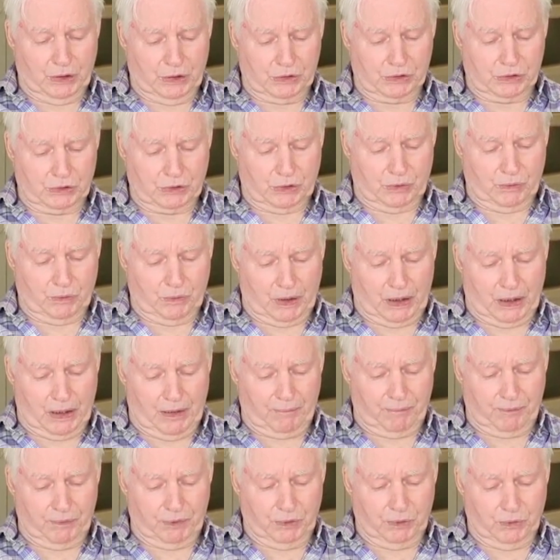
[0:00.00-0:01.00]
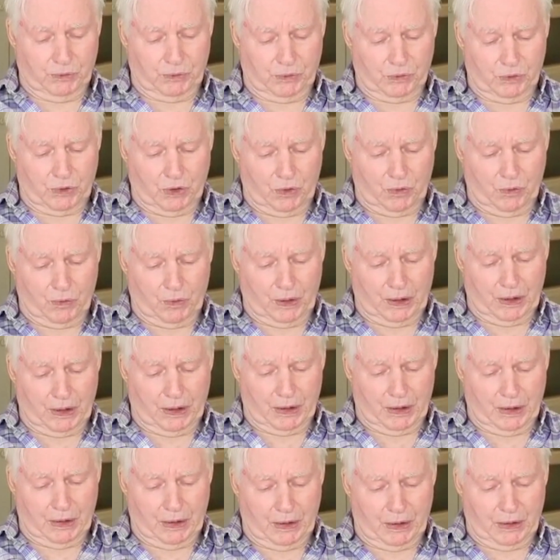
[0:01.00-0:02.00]
So if you
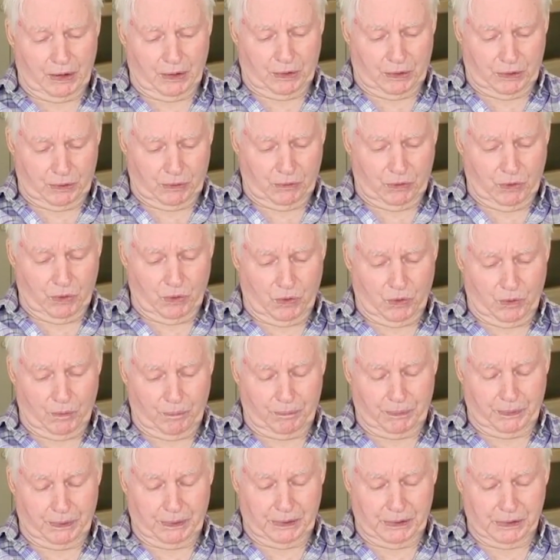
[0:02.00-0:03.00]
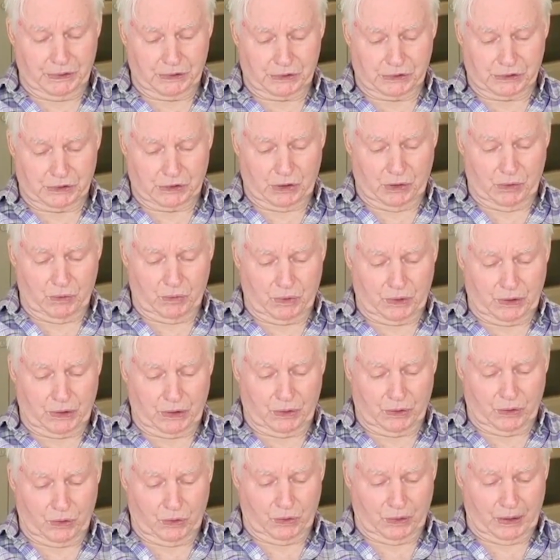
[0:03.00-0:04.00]
grew up in
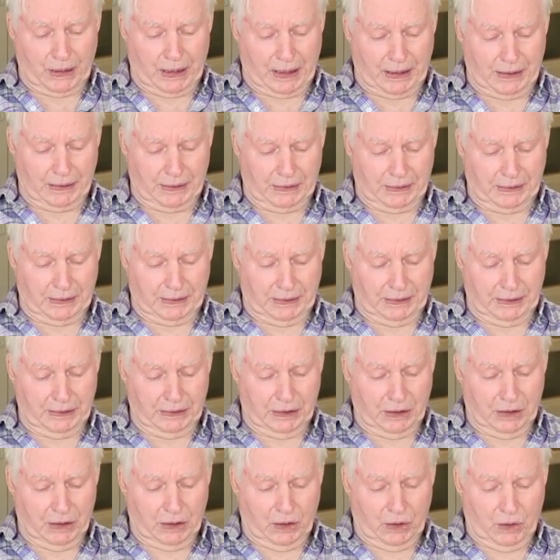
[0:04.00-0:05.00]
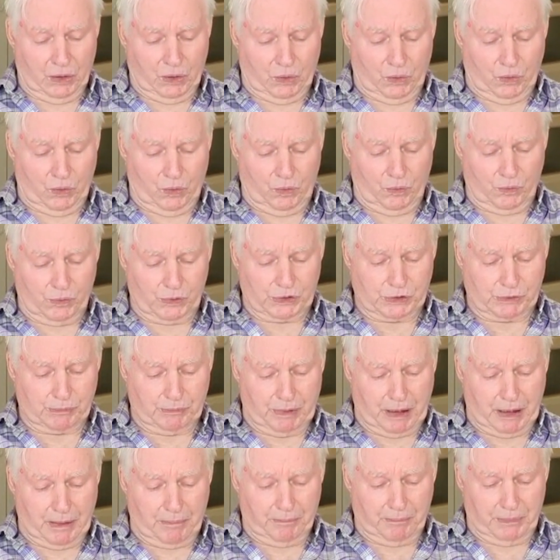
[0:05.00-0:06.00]
Stoke or Hanley, always
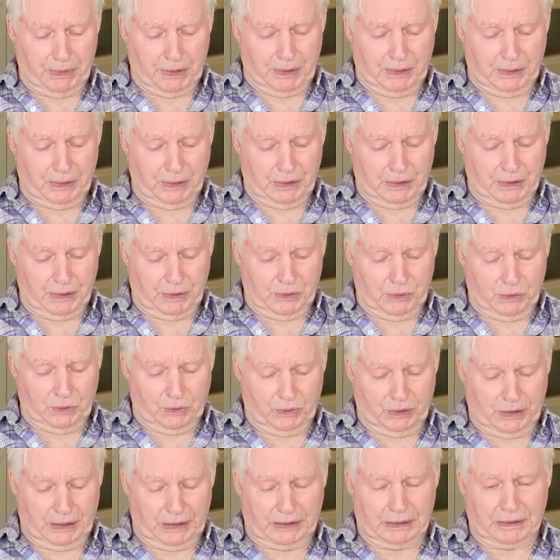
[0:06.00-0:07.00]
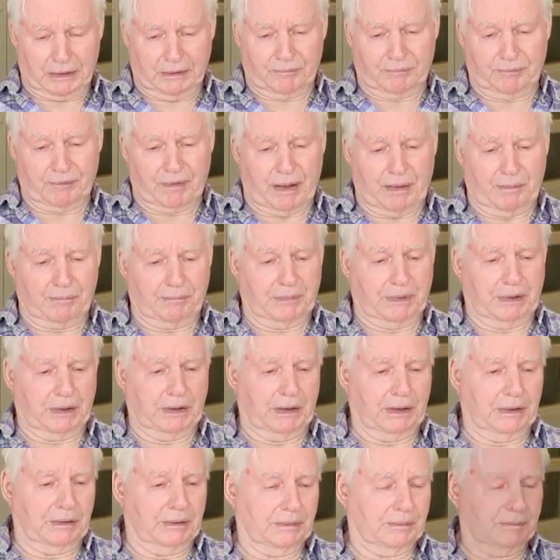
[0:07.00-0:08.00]
remember your little
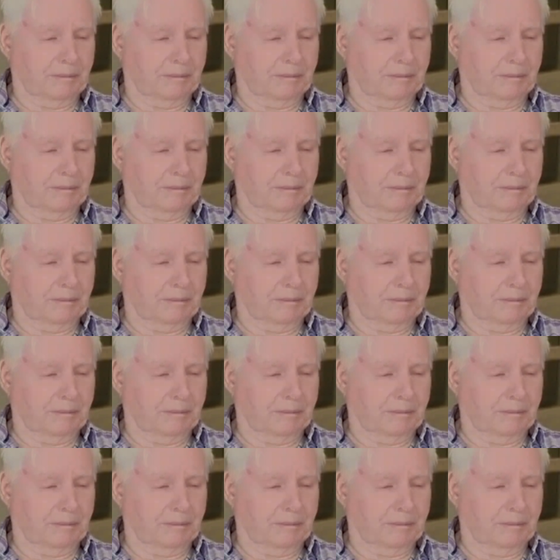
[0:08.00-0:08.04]
family.